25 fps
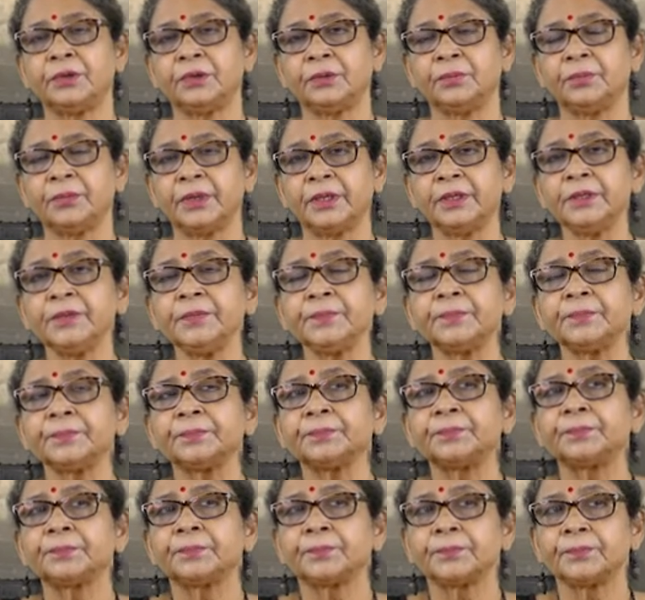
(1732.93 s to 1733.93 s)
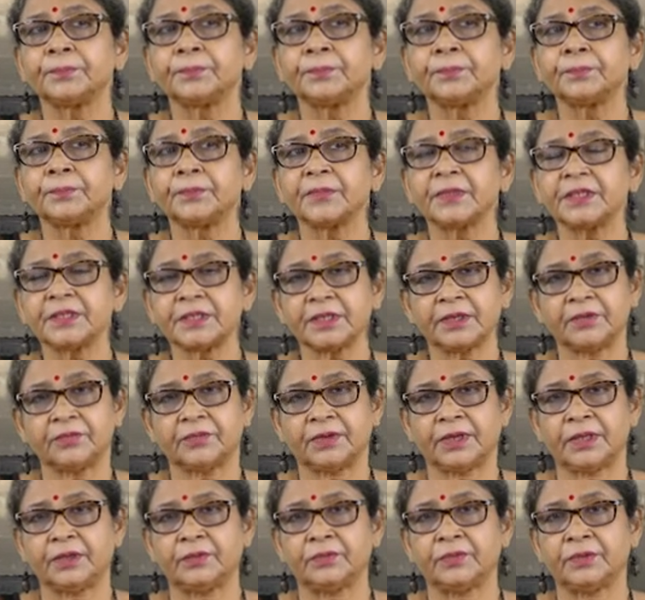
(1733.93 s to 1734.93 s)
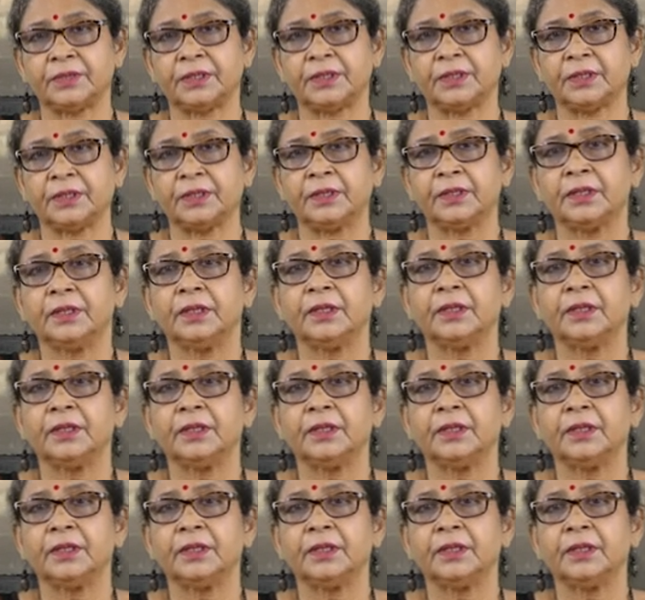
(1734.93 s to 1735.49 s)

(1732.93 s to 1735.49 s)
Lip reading: human survival.